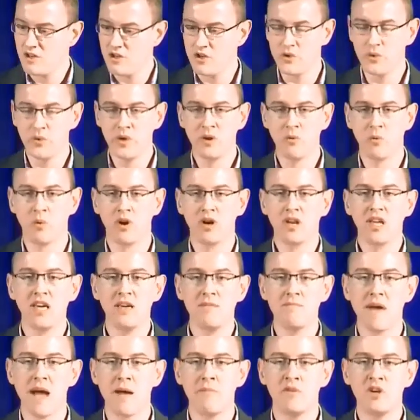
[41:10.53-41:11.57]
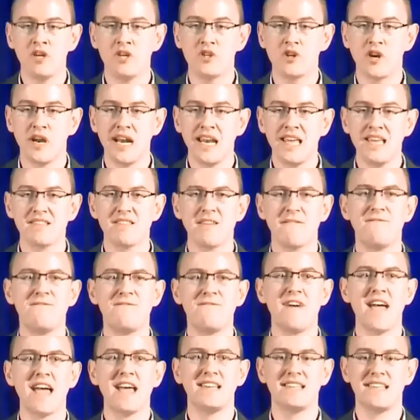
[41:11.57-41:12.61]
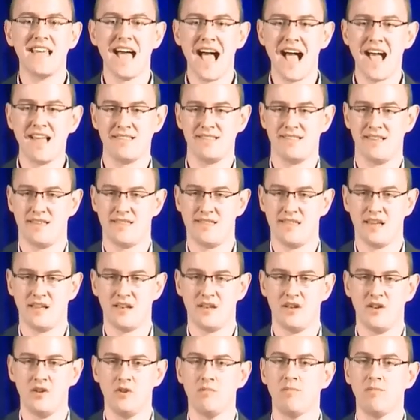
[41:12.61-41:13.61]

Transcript: doing working memory training is a fantastic thing to do.